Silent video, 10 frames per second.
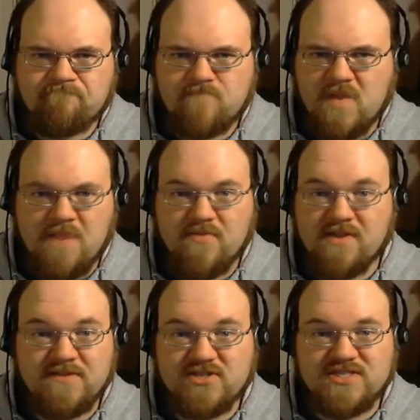pretty
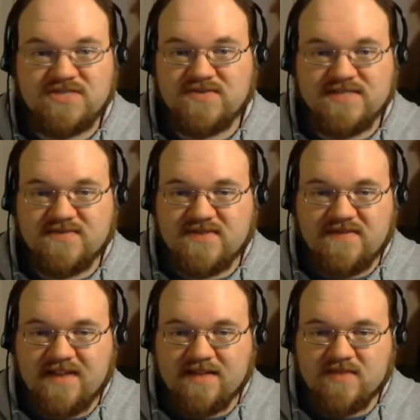much as soon as it was
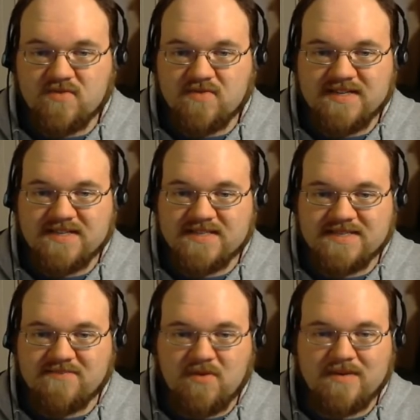available, because the
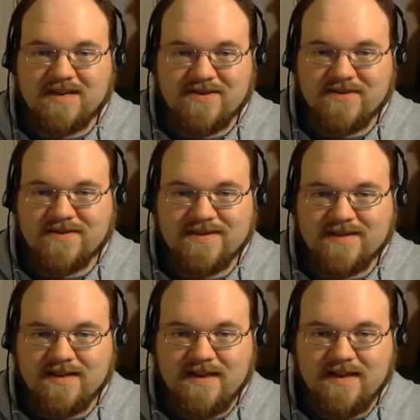moment I heard that